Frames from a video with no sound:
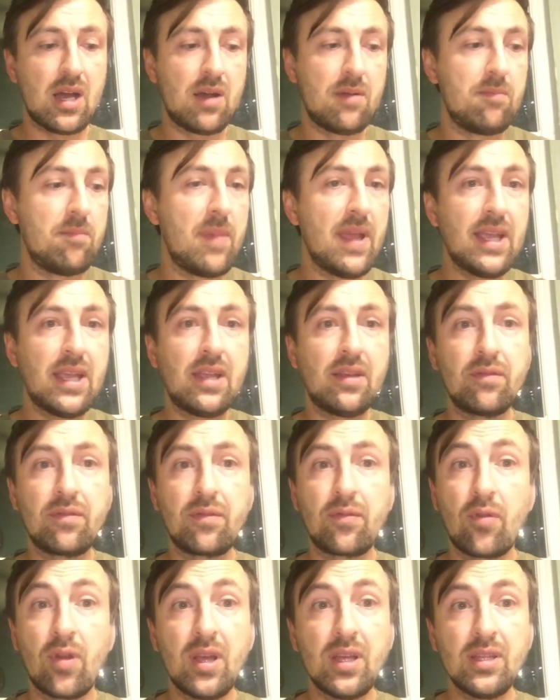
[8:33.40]
making
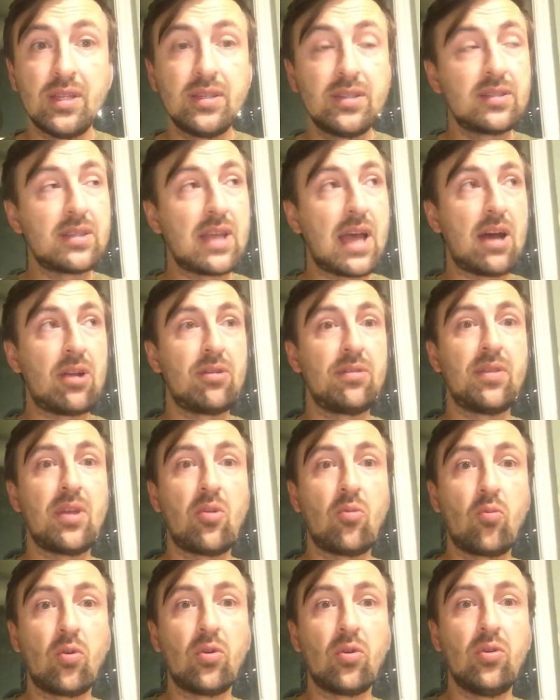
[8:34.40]
friends out in
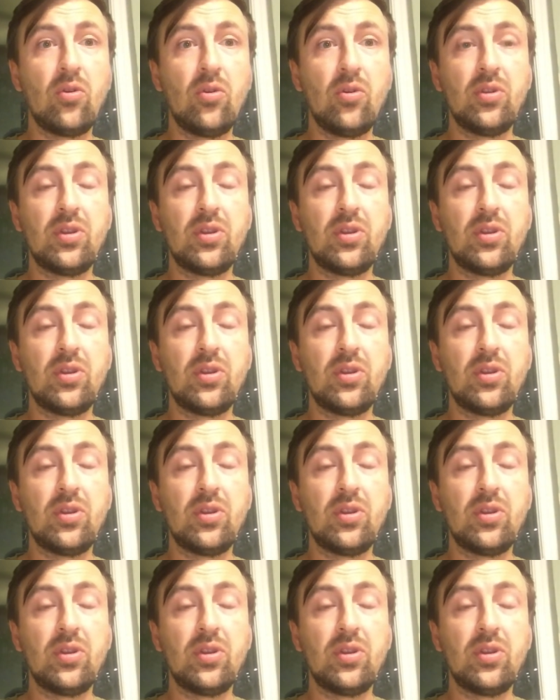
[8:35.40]
that world,